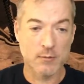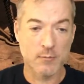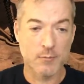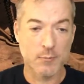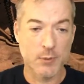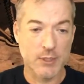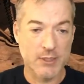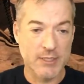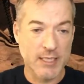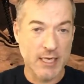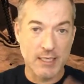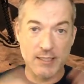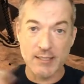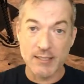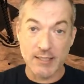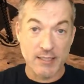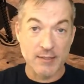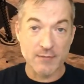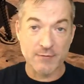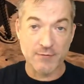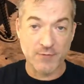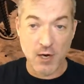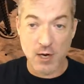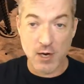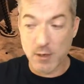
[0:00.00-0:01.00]
protect
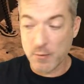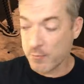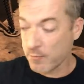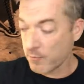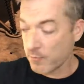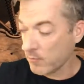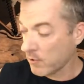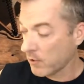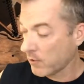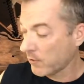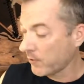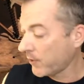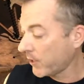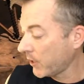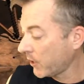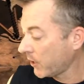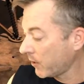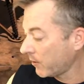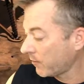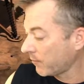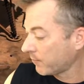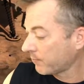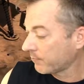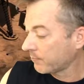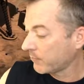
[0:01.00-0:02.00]
it from
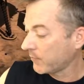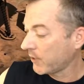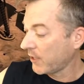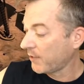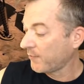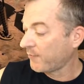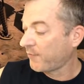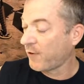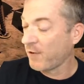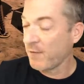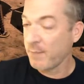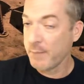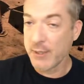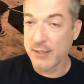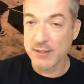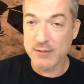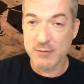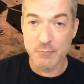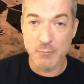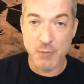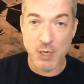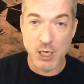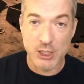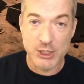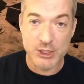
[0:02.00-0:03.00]
the infamous
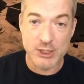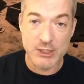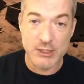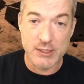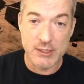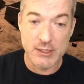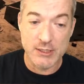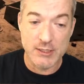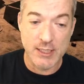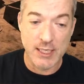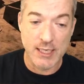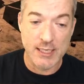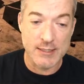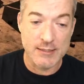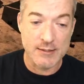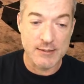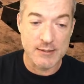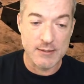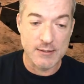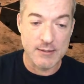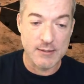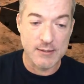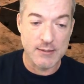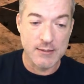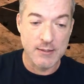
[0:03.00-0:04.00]
Martian
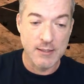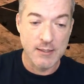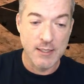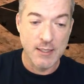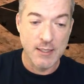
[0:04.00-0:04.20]
dust,